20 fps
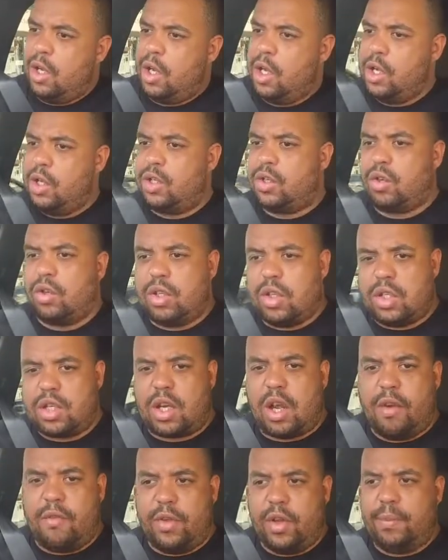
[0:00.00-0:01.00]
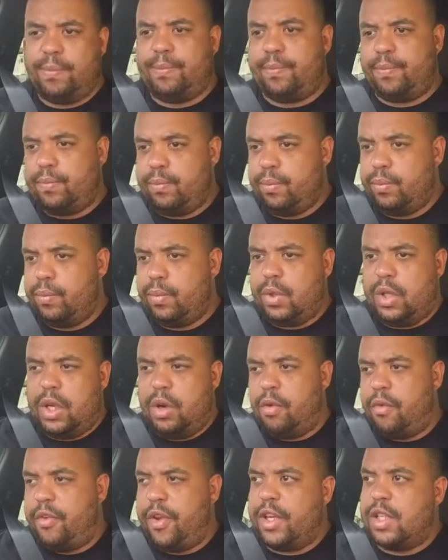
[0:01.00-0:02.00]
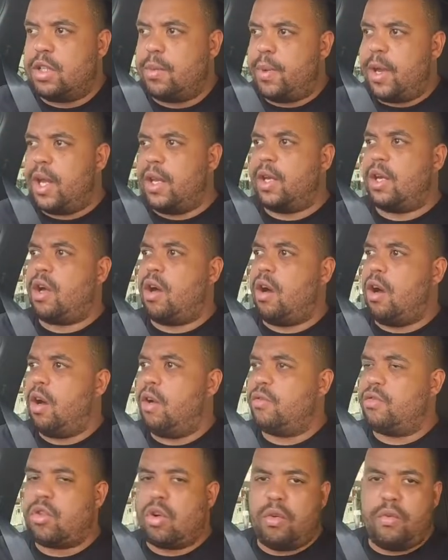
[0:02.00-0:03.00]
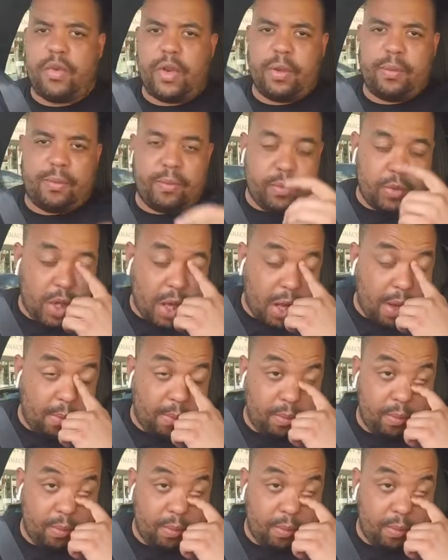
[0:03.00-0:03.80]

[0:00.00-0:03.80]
You sort of discover little things about the car. I've drove it like